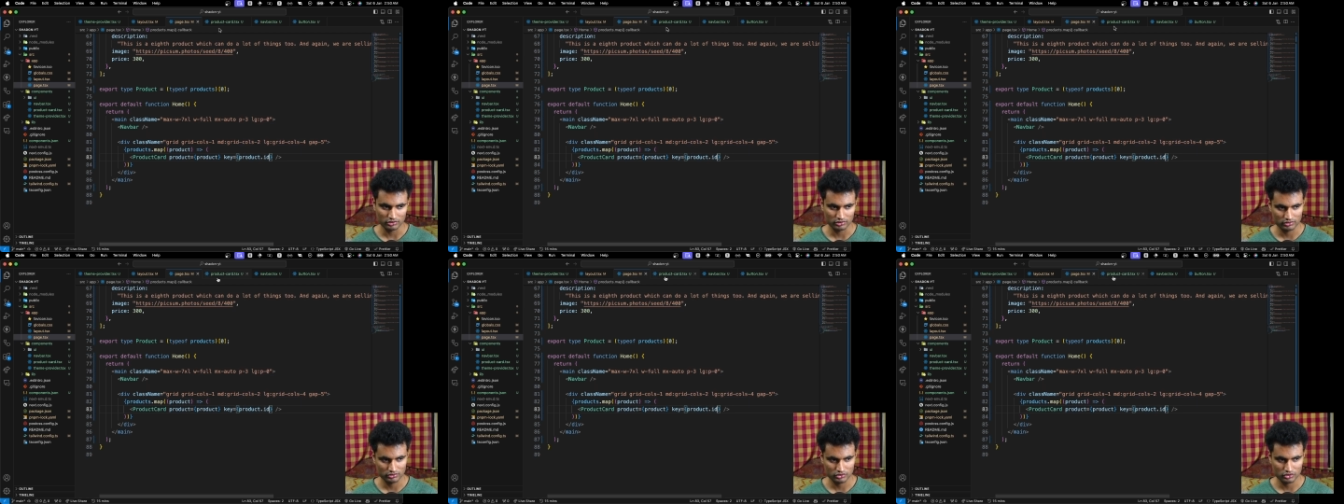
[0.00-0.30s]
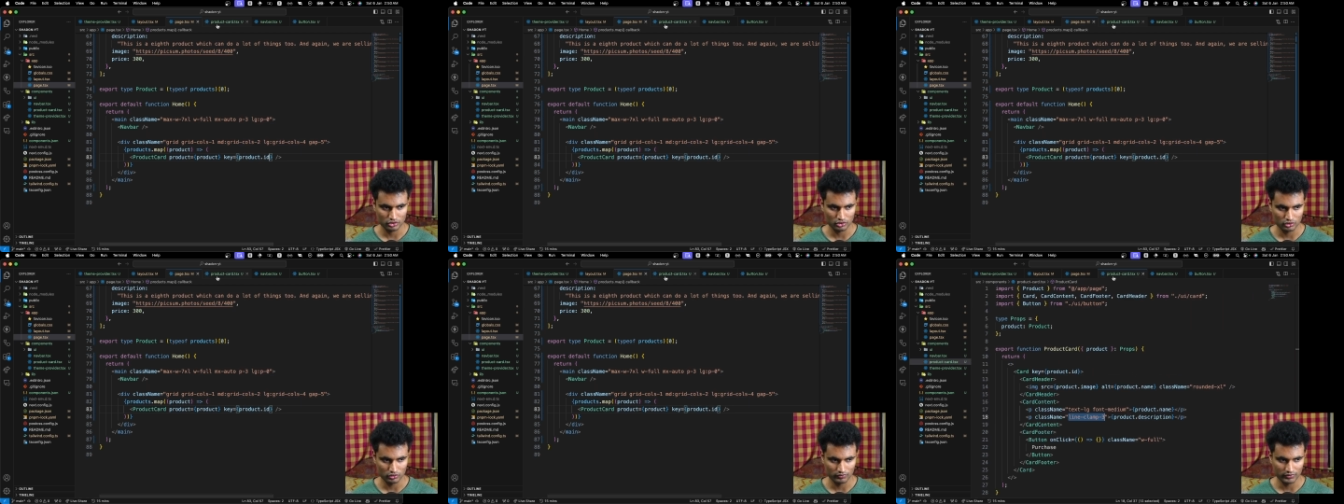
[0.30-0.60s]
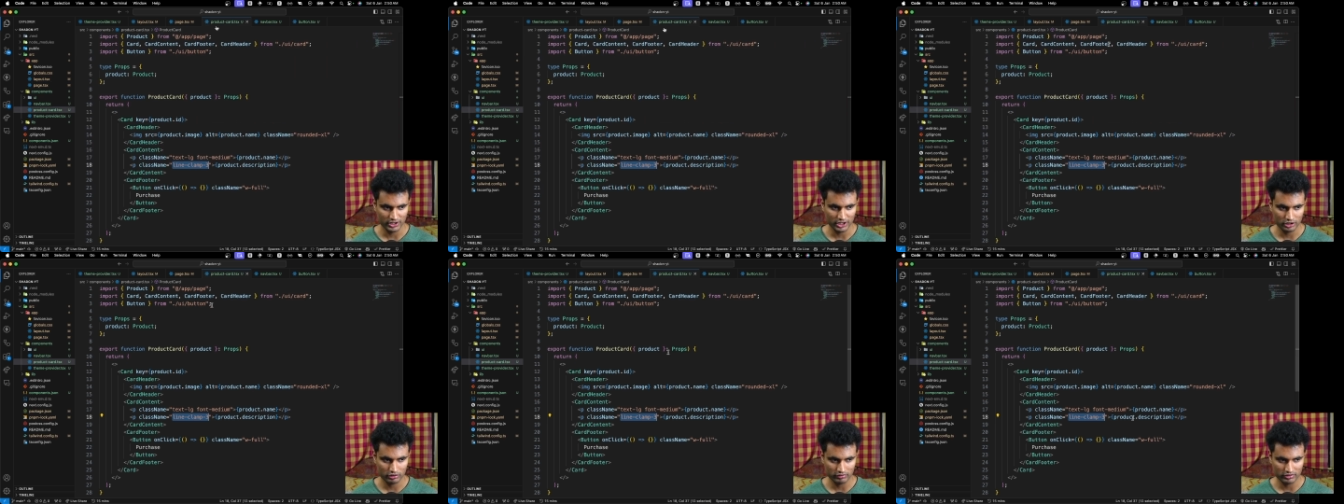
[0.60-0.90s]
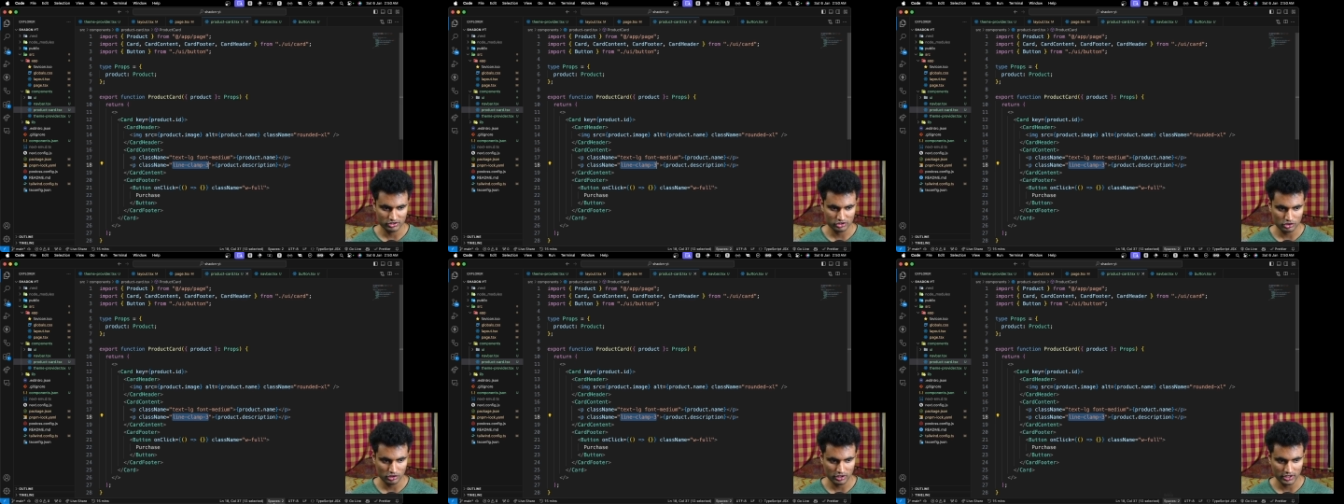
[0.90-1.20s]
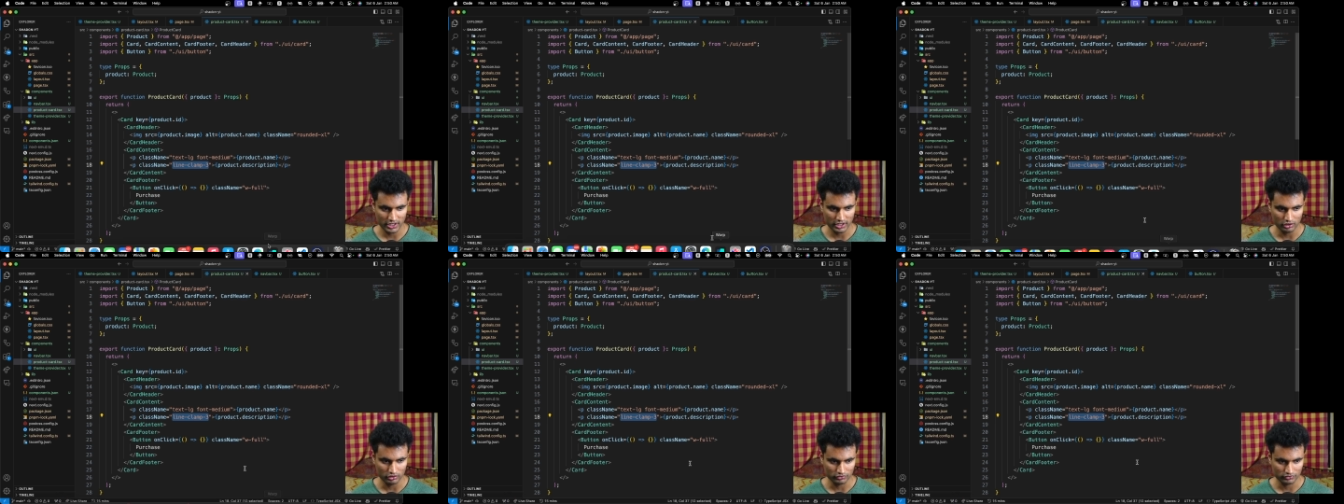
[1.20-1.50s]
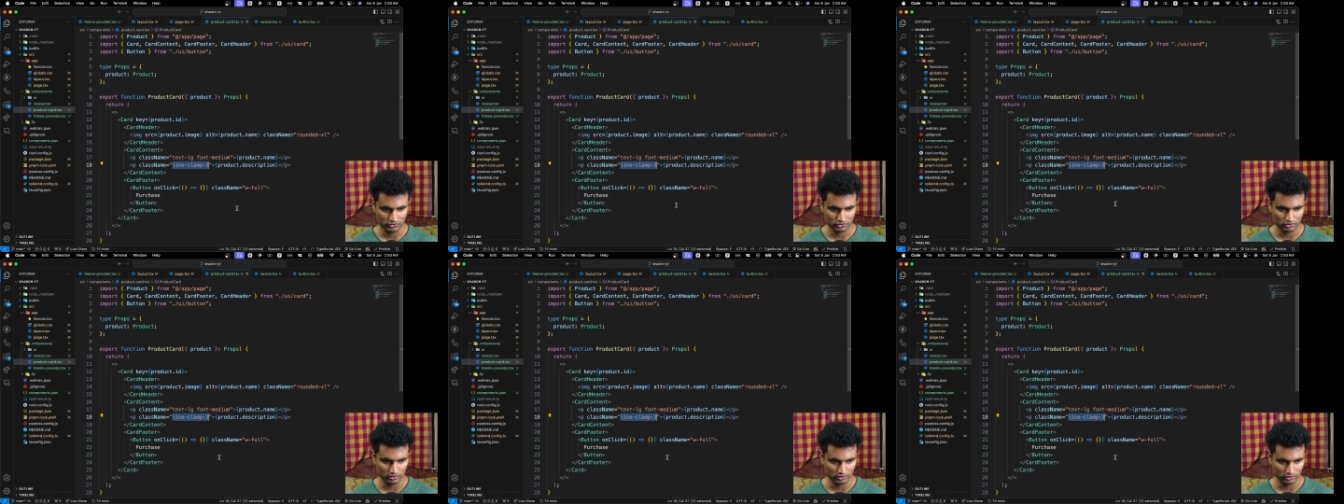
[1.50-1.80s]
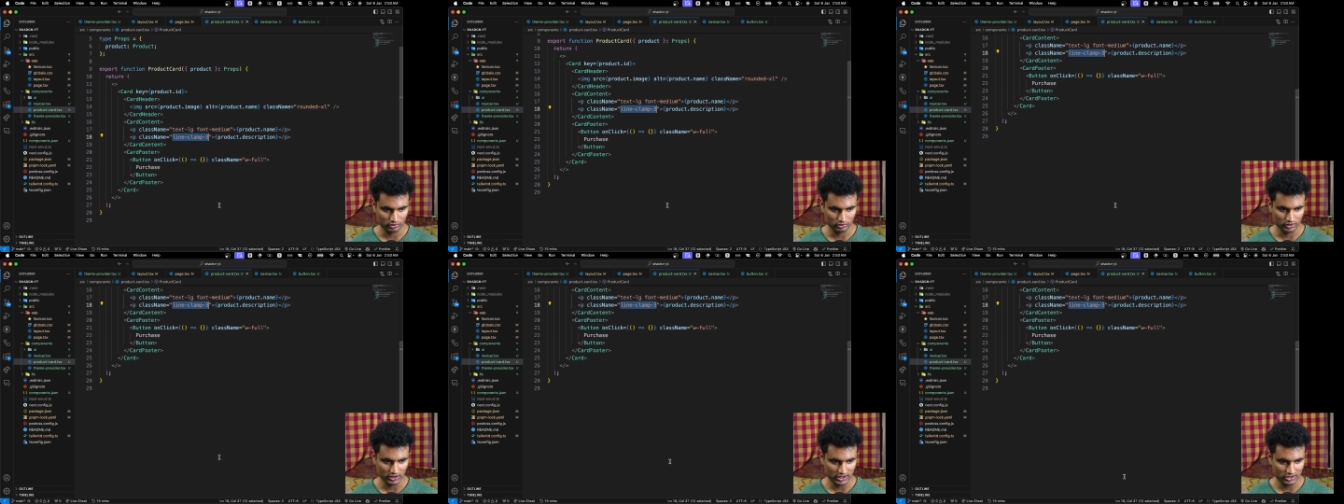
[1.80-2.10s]
So we need to install dialog, so
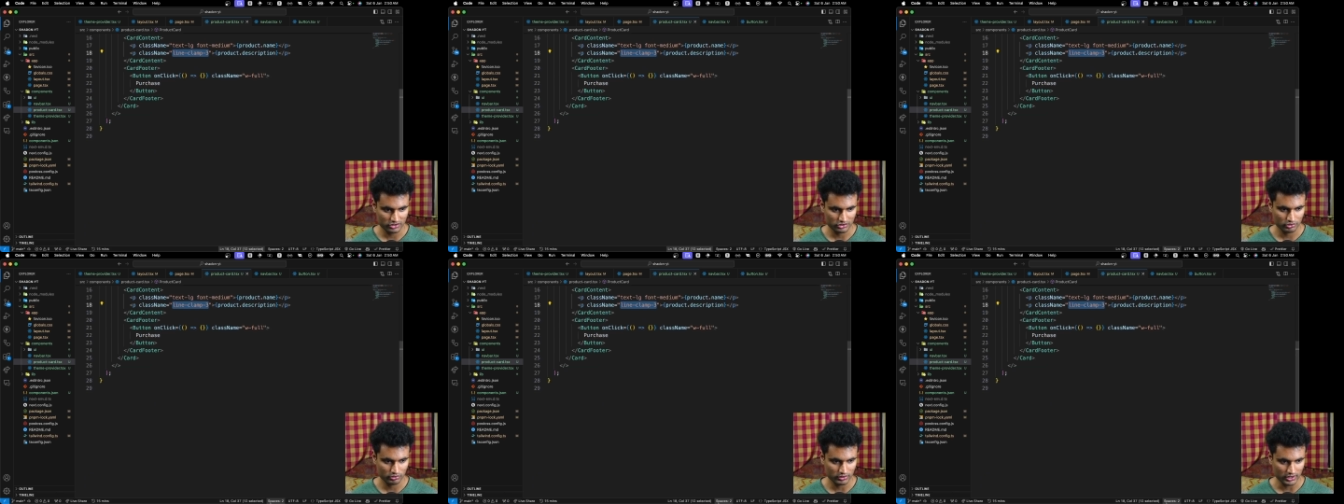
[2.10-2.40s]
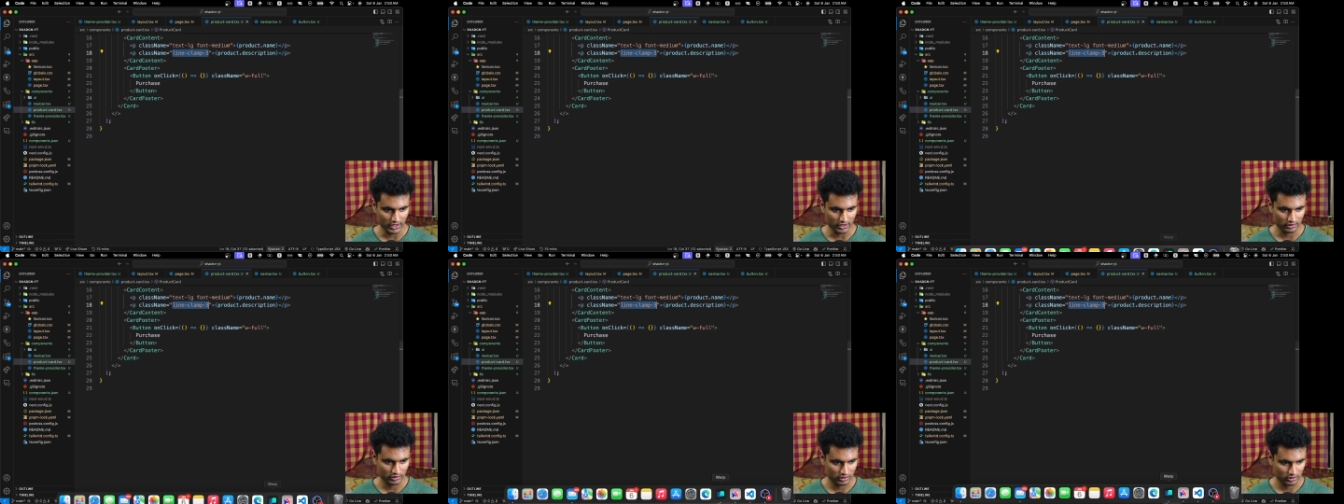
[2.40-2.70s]
let's do that.